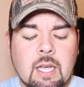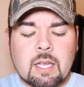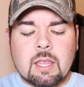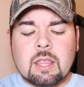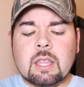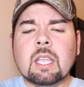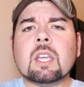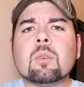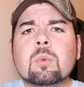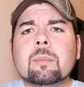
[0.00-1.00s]
I
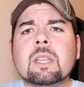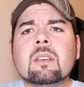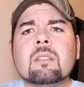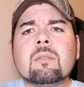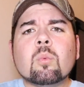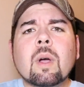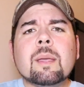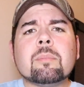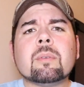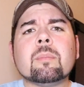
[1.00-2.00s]
think women wipe